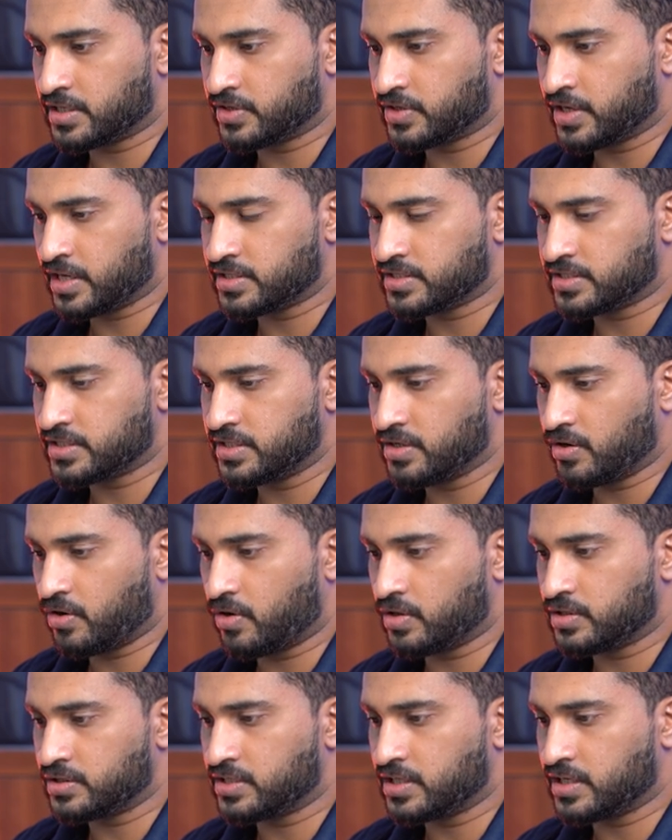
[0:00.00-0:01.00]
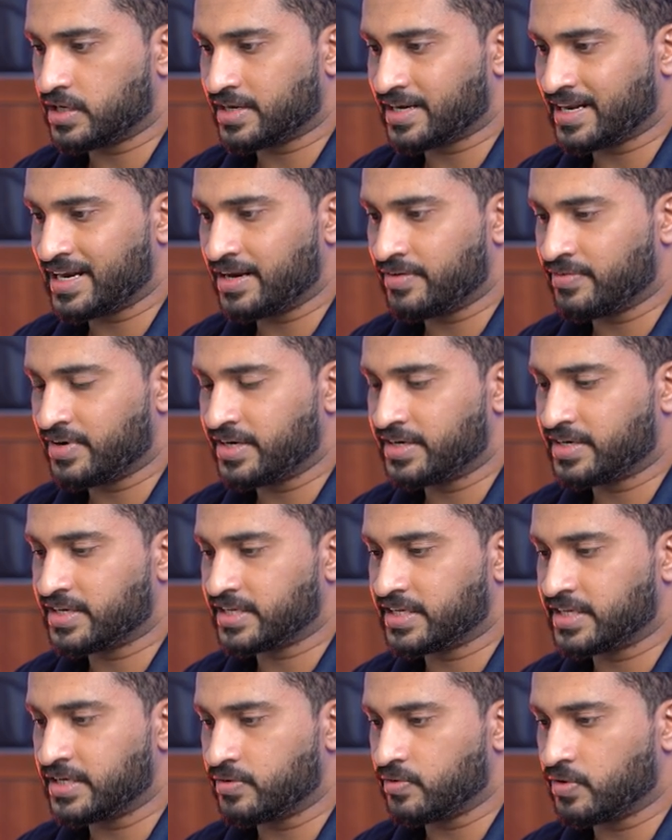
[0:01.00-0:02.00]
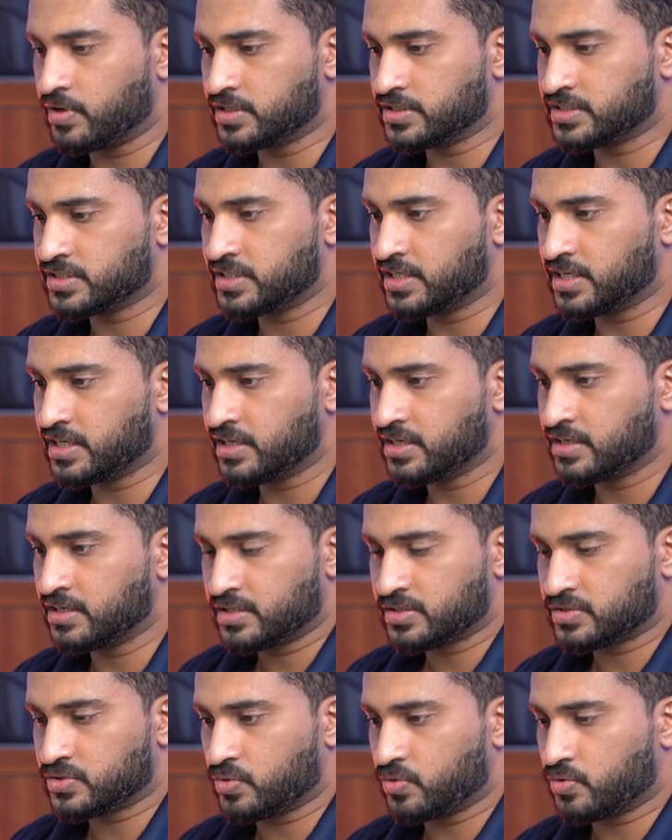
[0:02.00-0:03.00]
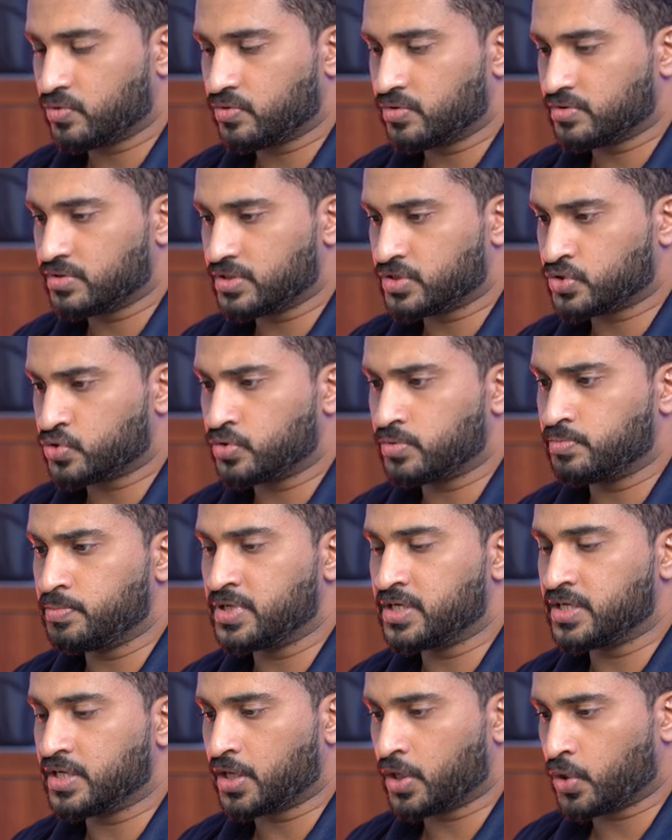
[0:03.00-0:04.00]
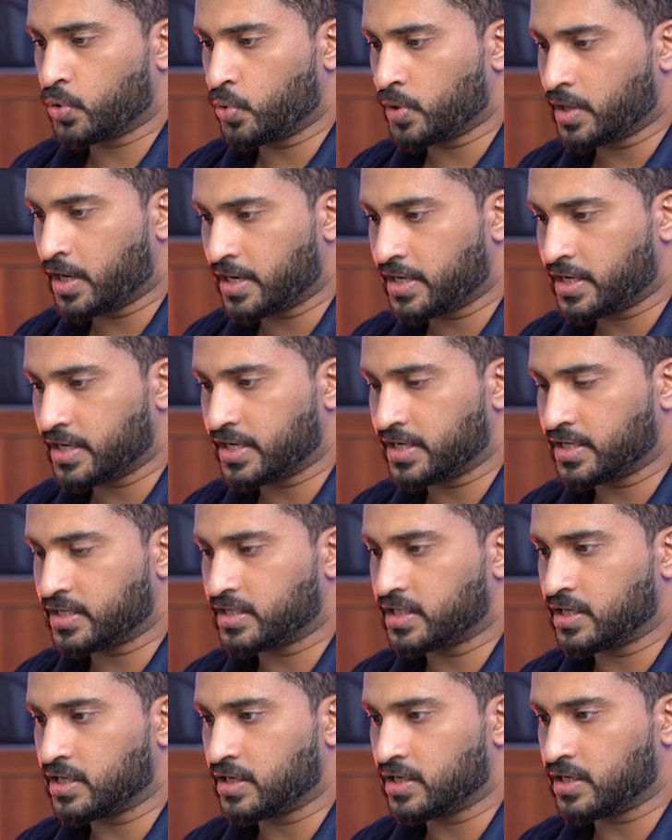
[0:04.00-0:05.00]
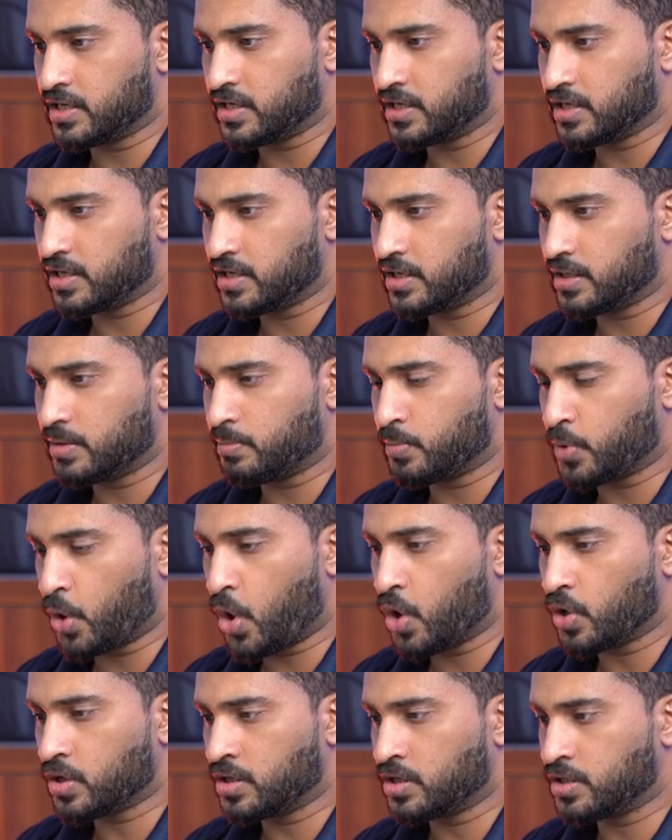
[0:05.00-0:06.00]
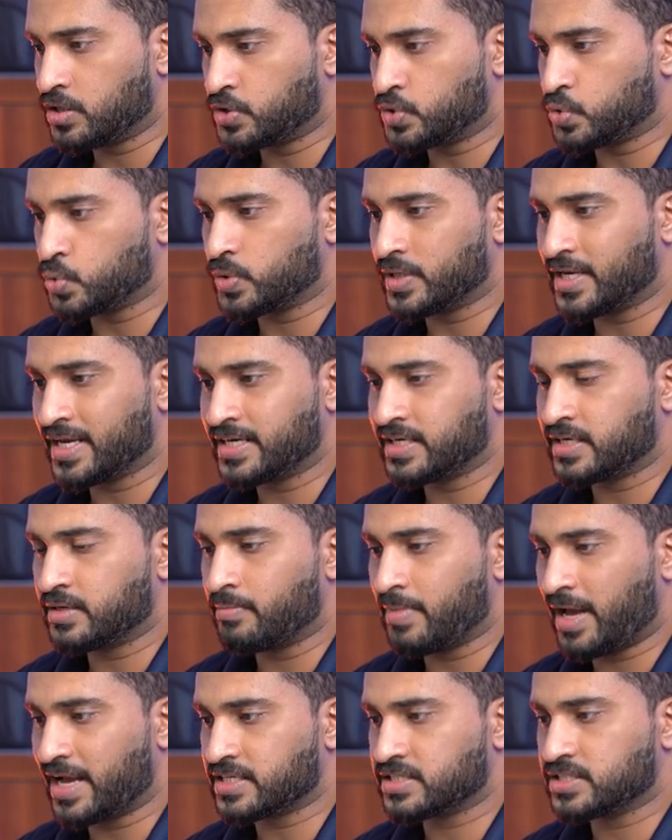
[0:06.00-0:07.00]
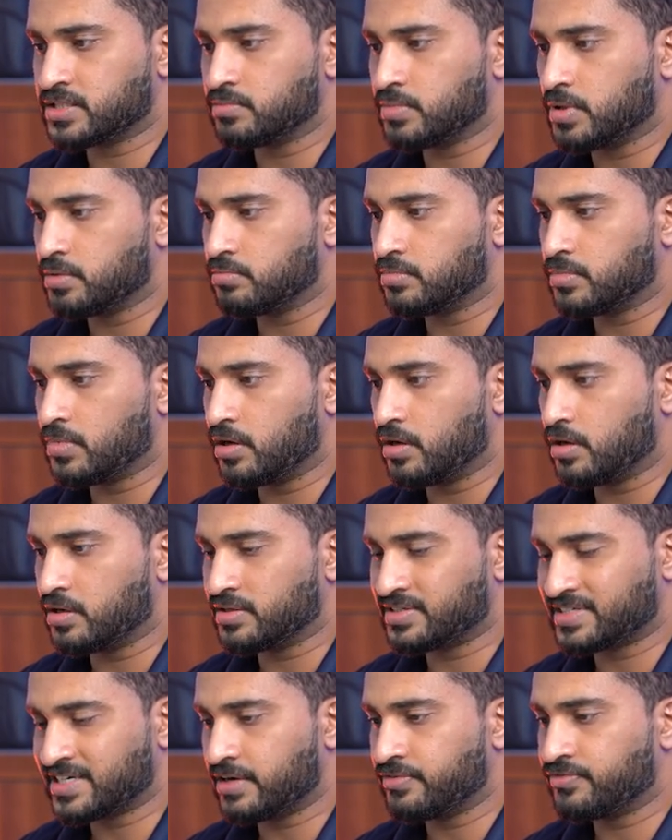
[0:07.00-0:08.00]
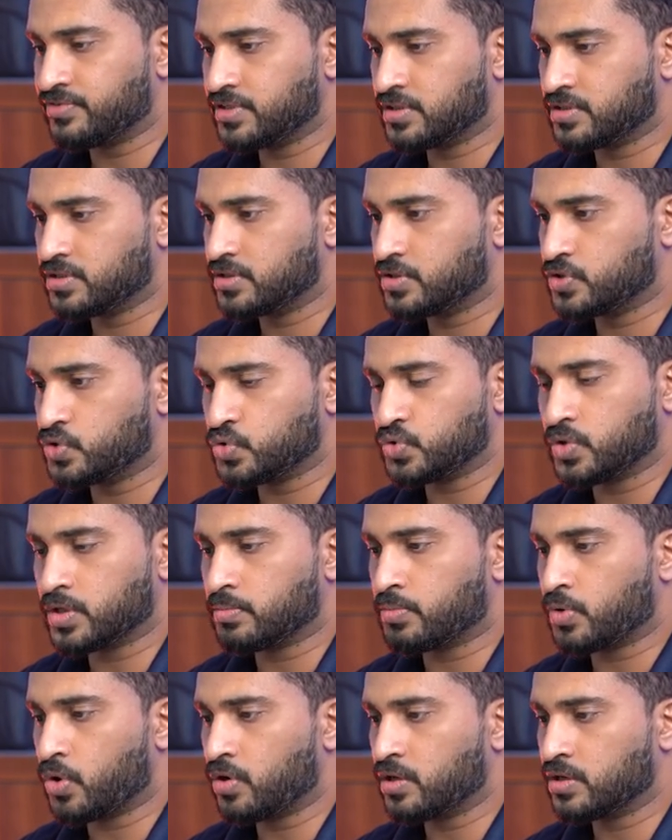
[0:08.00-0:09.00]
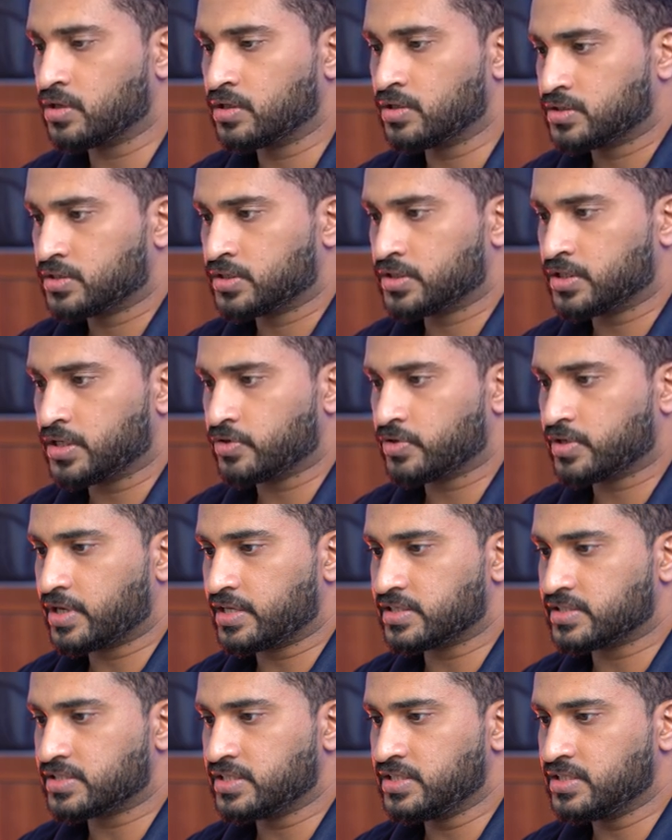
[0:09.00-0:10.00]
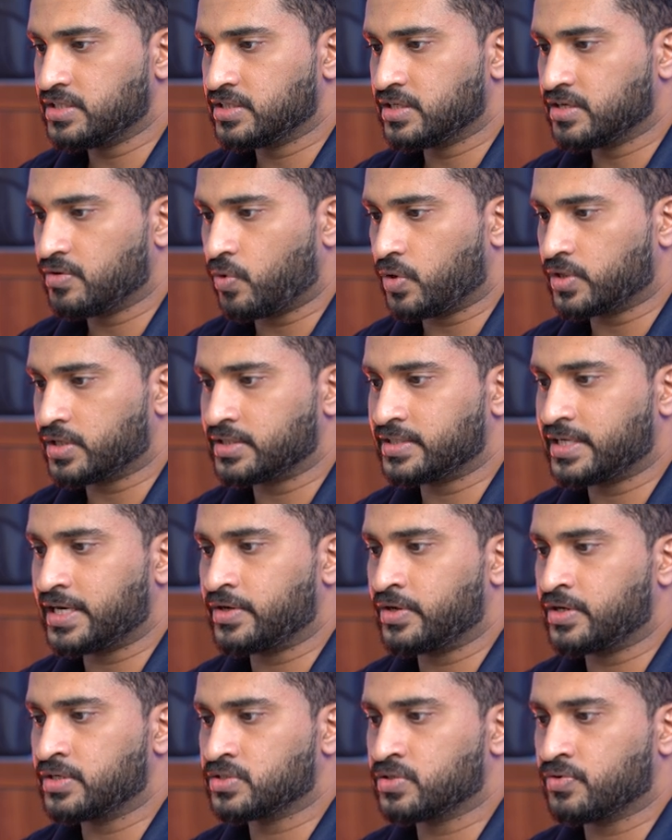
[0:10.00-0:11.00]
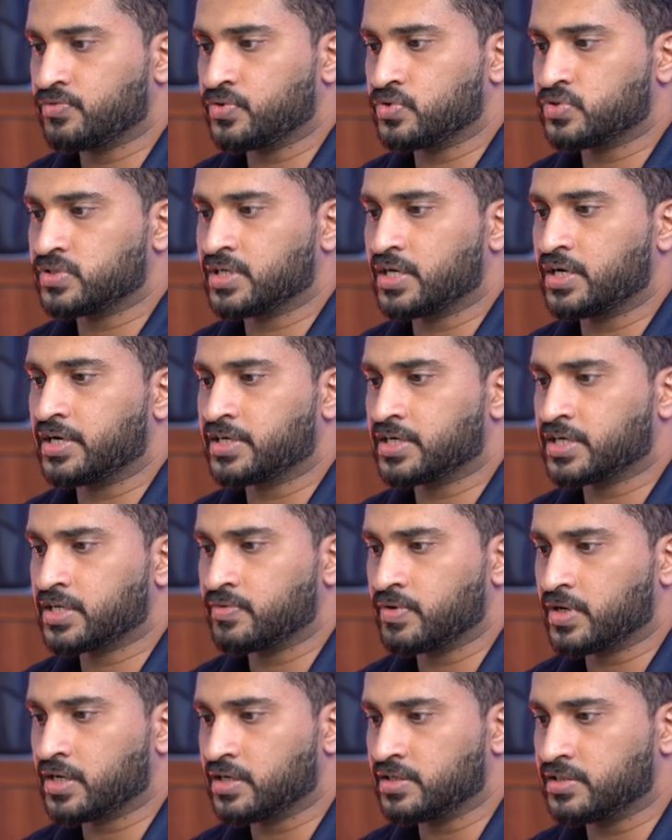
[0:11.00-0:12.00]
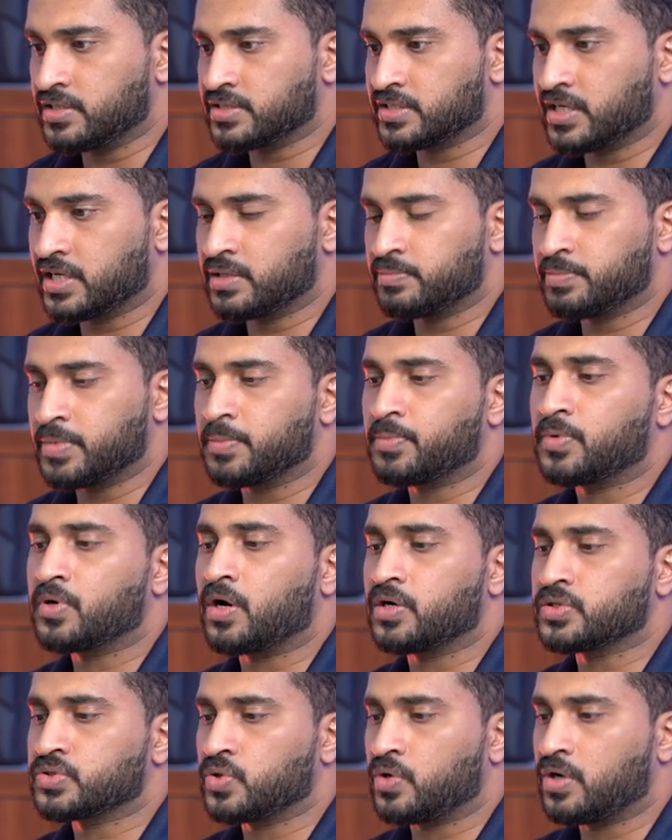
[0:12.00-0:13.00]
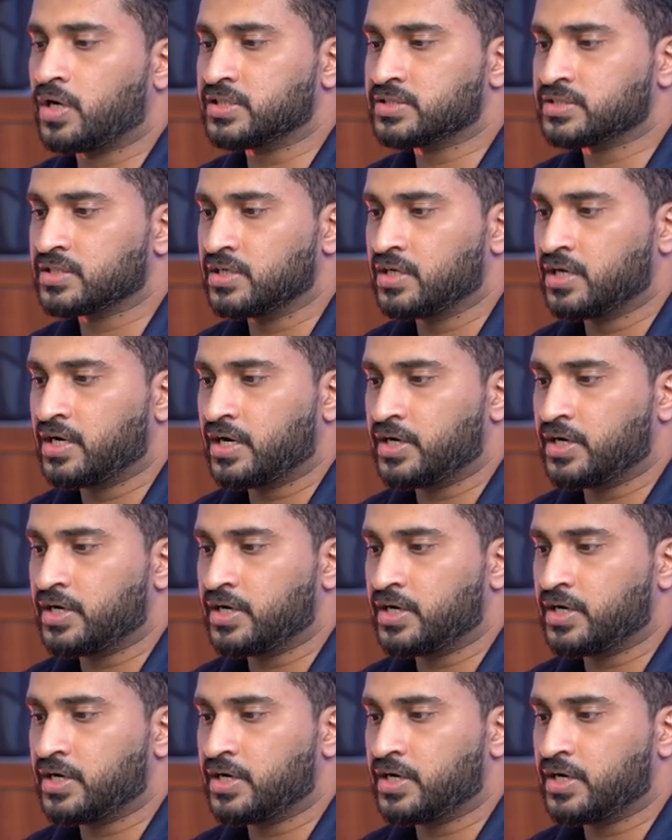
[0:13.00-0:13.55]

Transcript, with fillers: You can see all the relevant keywords here. So they should be included in the blog to get maximum traffic to your blog. Here you can see what are the advantages of using electric vehicle. These are the people also ask.